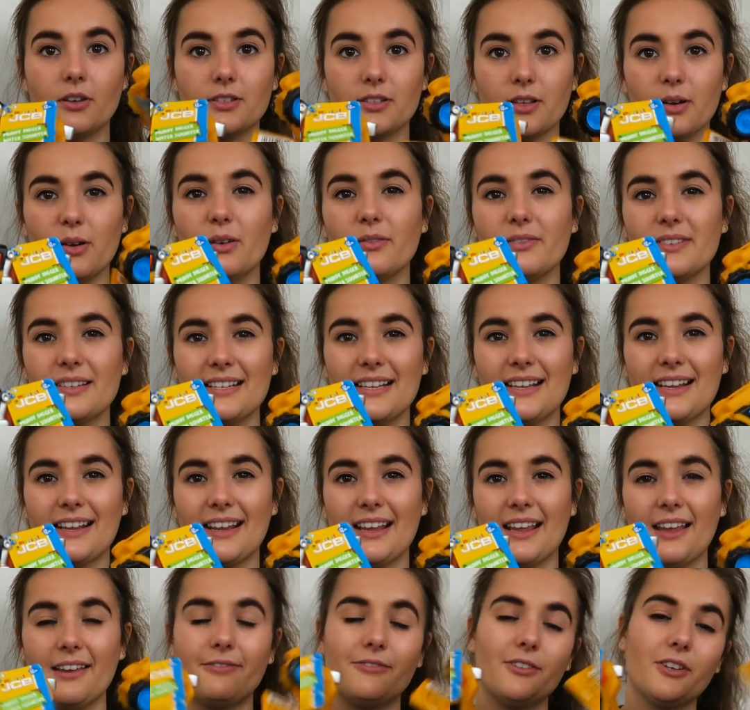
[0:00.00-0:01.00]
So
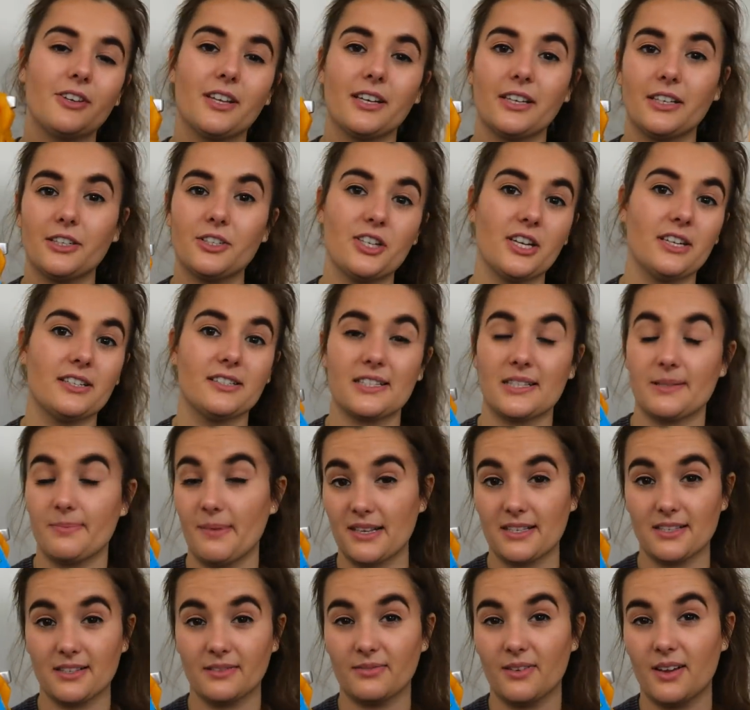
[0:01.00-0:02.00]
obviously, if you're going to gender
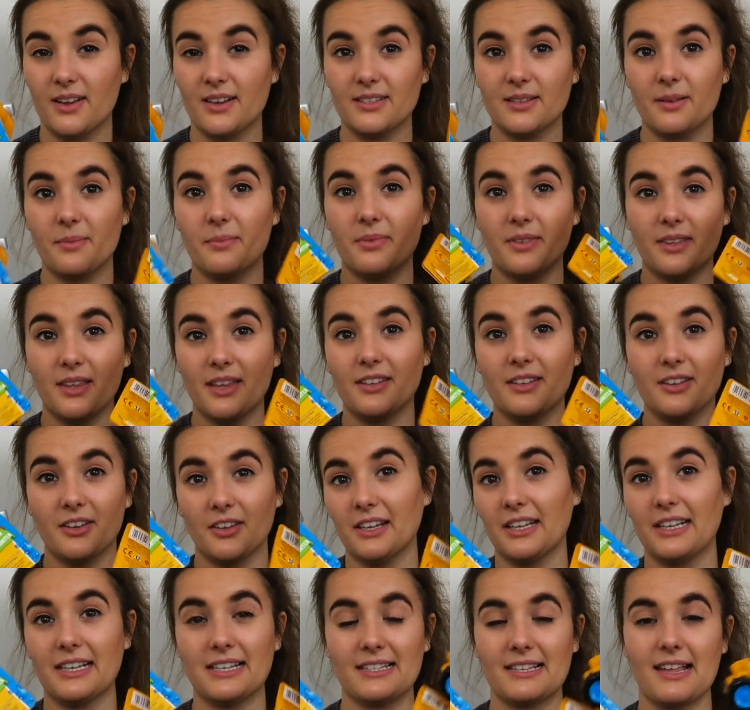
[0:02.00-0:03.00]
specify something, you're
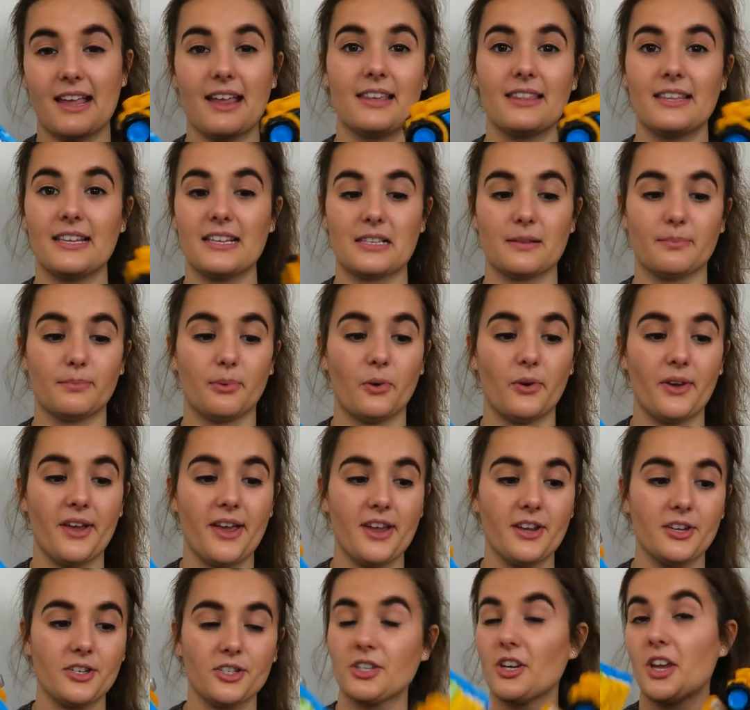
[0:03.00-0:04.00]
going to say these are
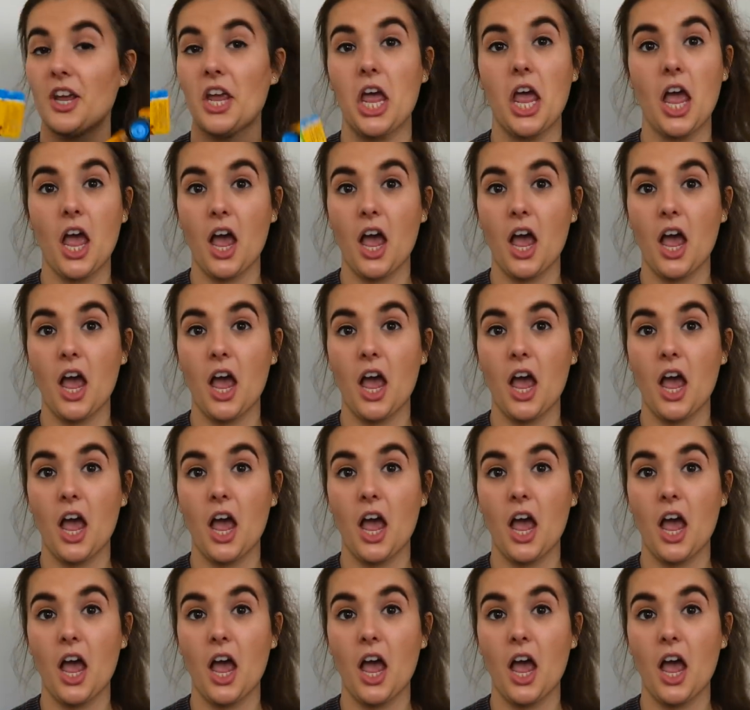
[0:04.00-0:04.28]
boyish.